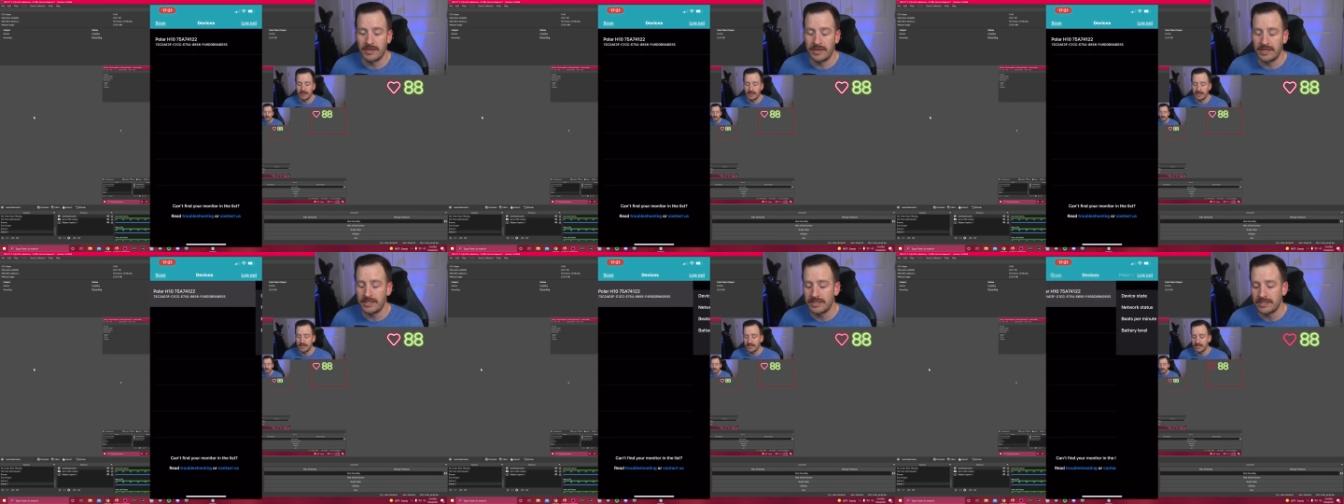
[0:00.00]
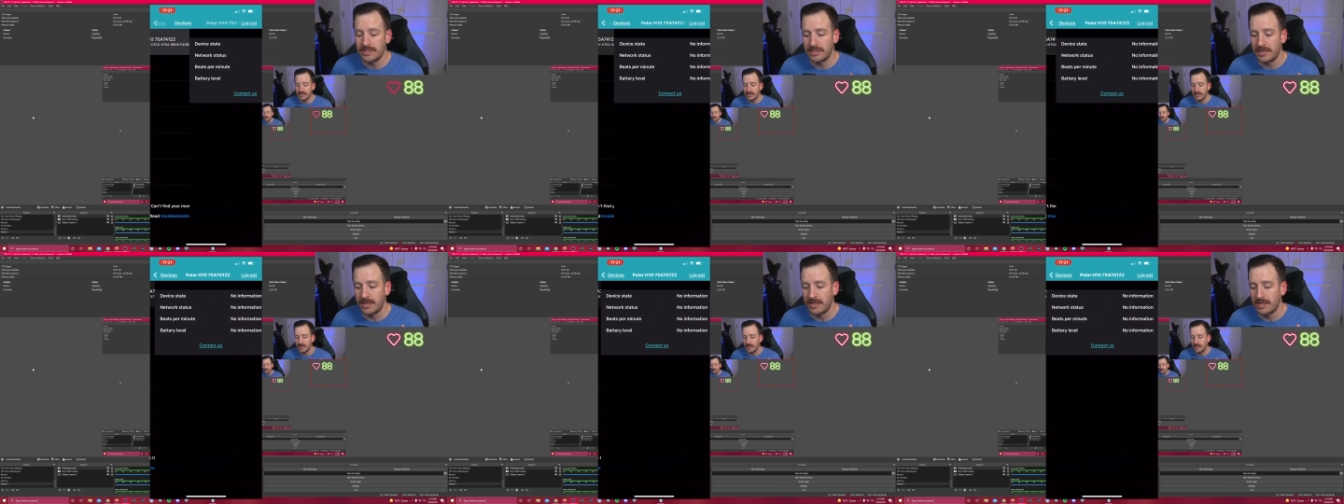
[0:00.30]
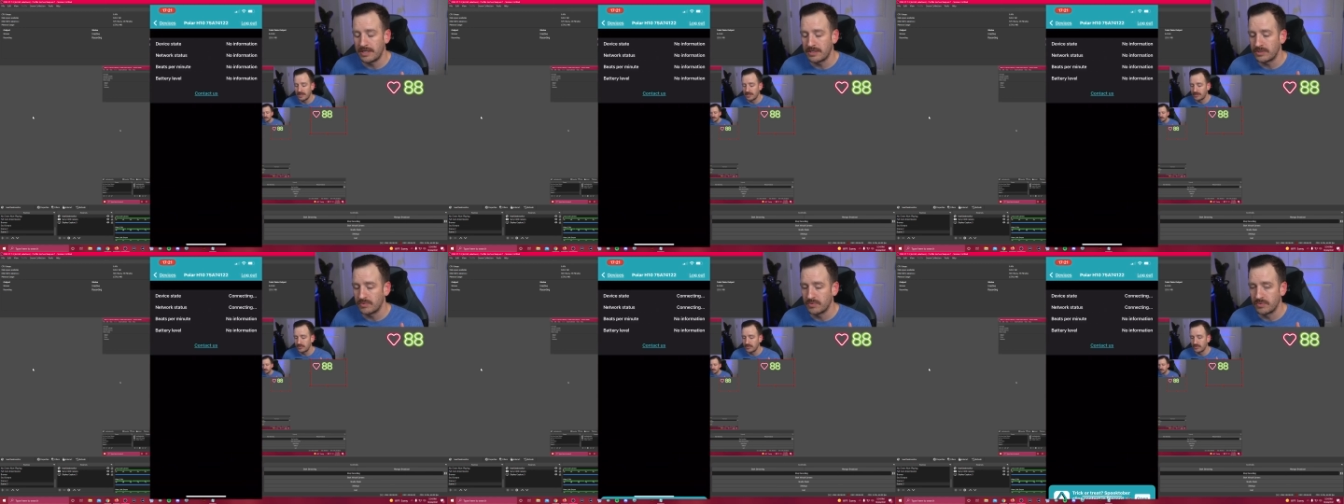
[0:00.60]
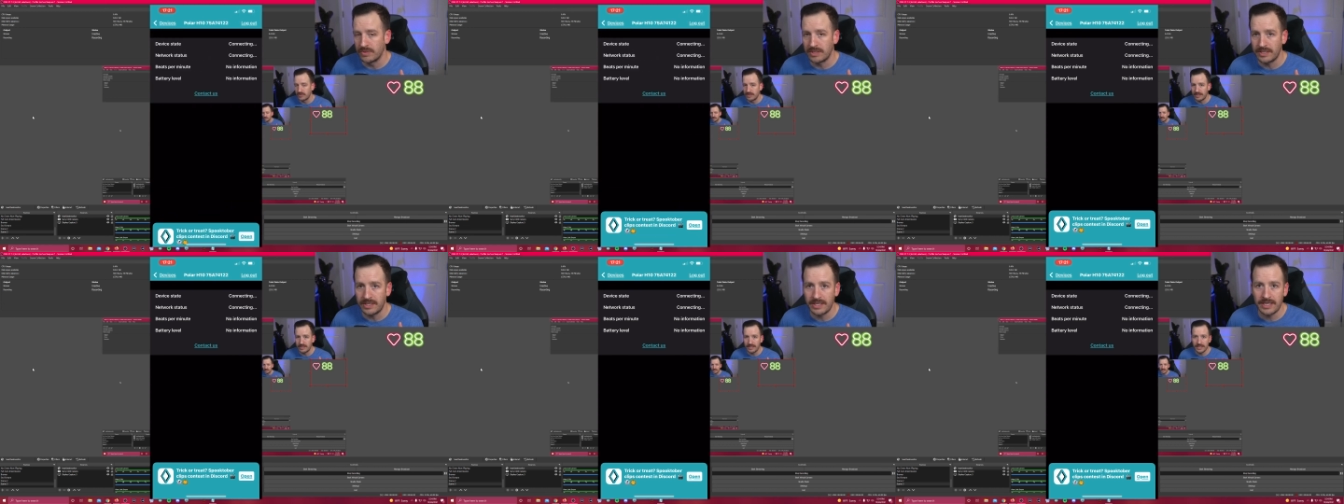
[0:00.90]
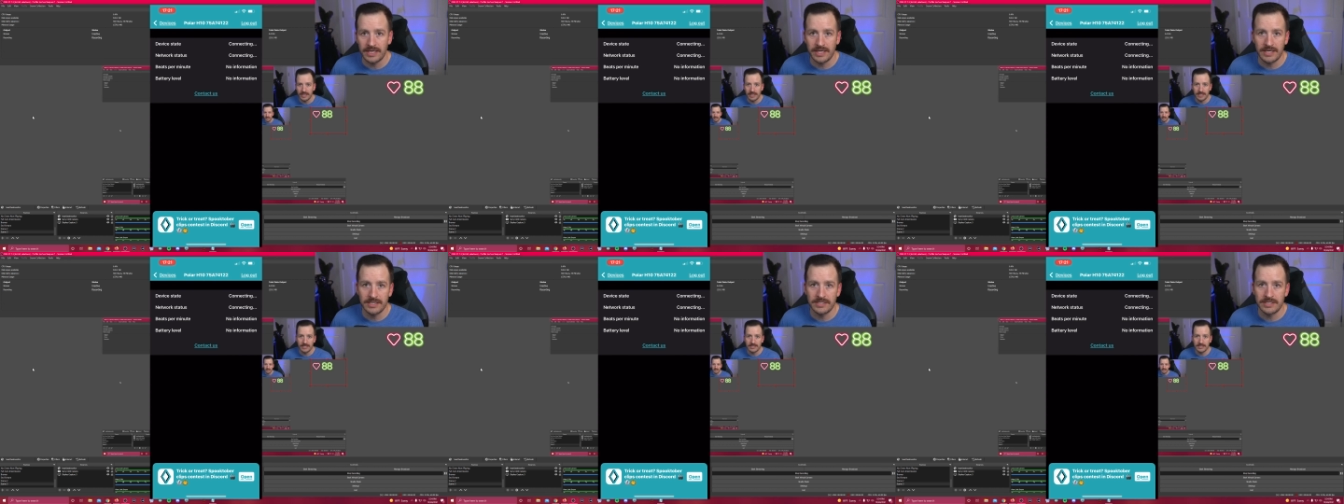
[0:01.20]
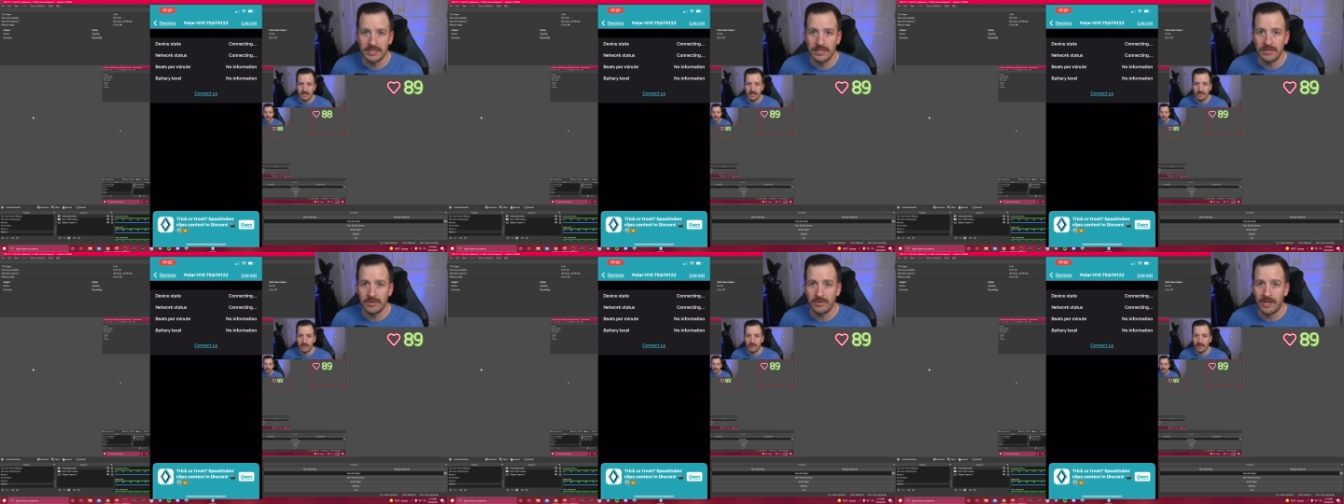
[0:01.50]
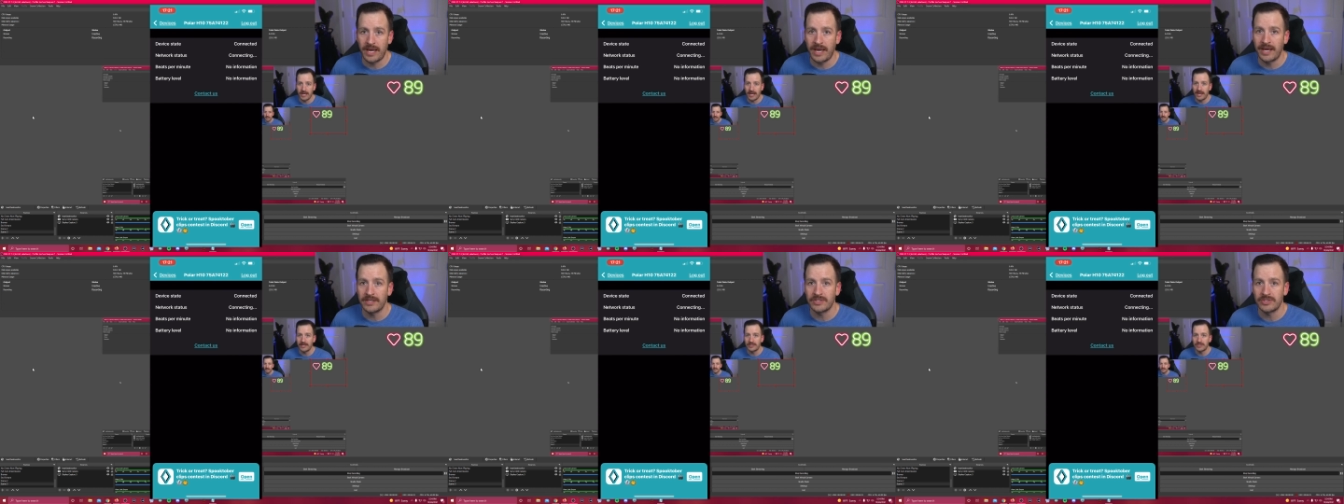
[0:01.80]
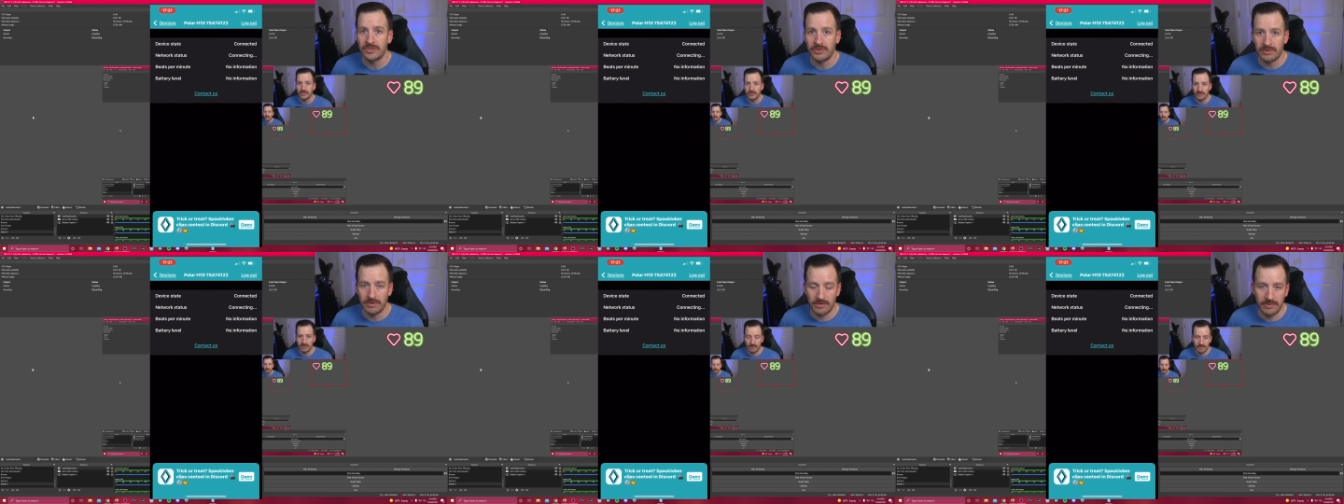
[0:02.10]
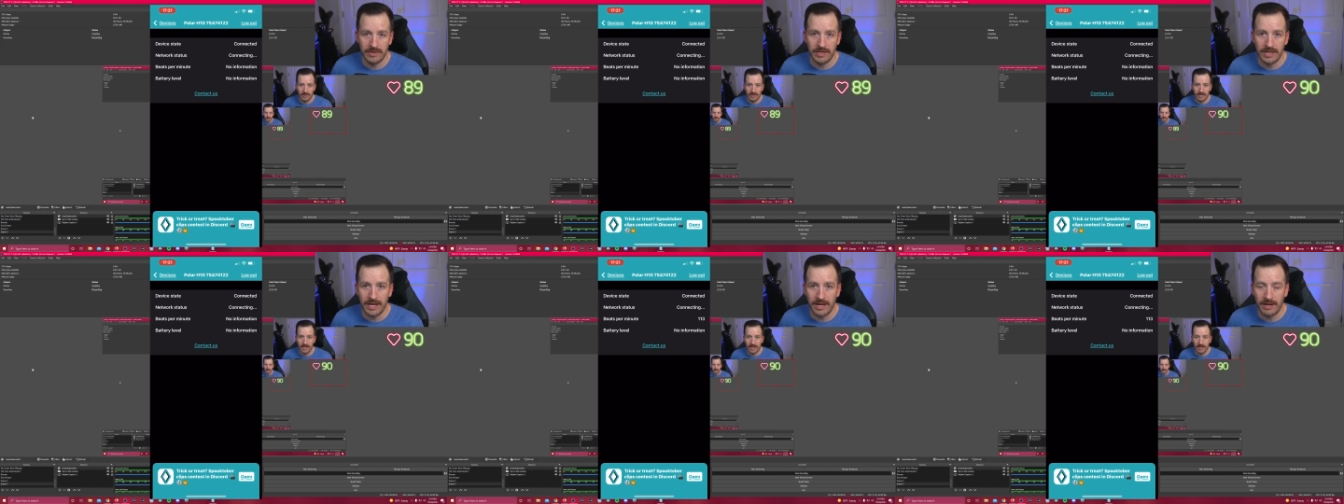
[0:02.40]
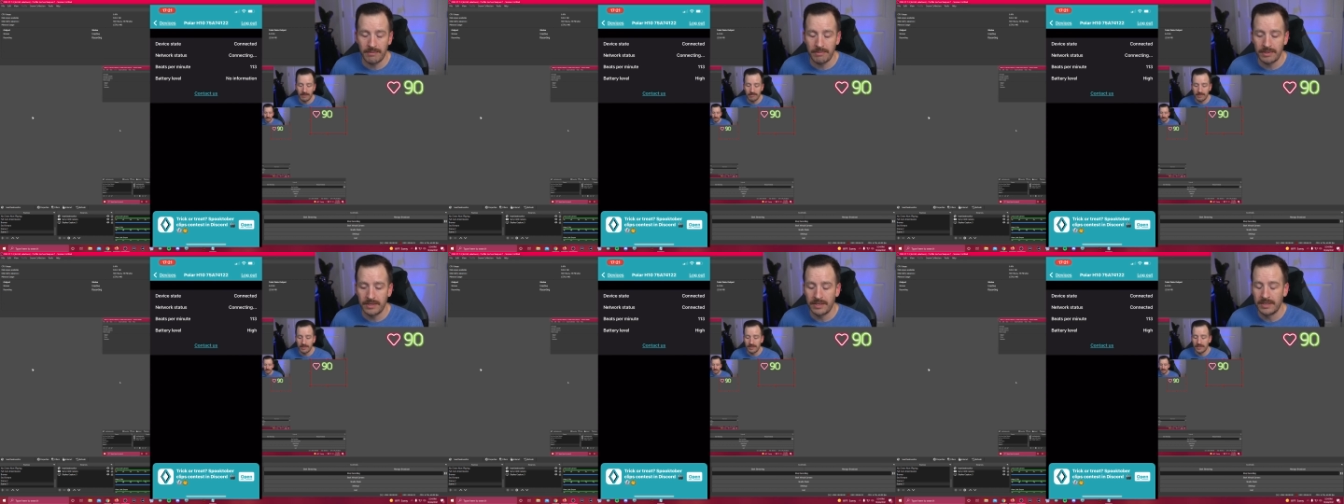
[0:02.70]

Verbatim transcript: It's, it's really easy, you can't screw it up.